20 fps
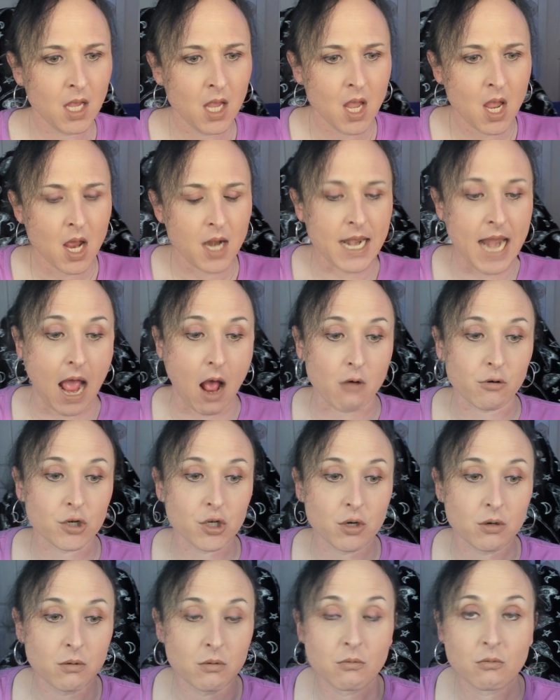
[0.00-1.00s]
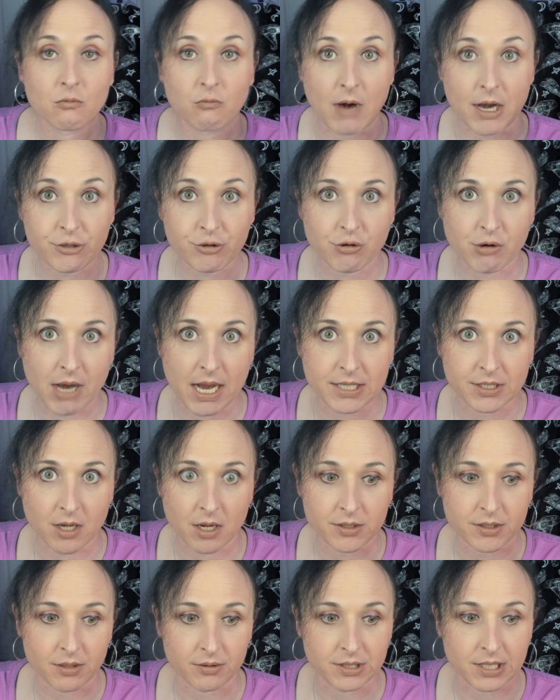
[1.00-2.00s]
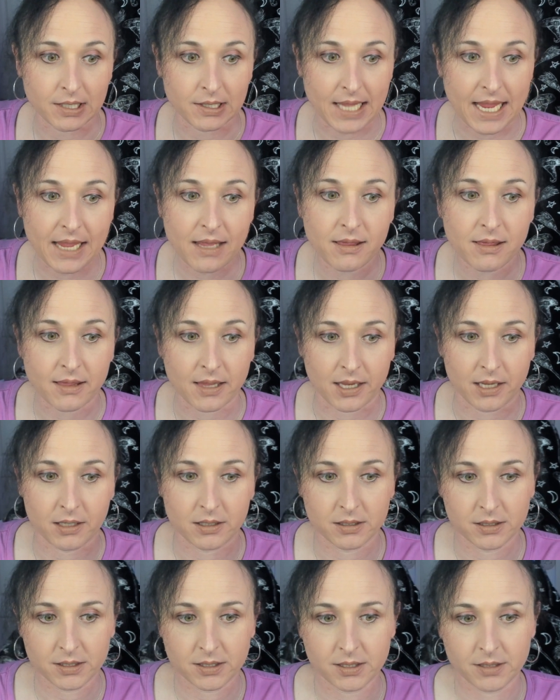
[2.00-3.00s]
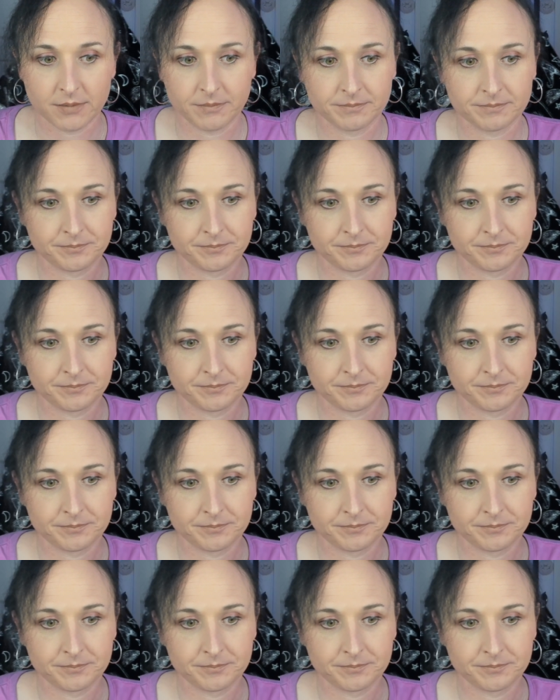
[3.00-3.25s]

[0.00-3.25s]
Now, retrogrades also delay things,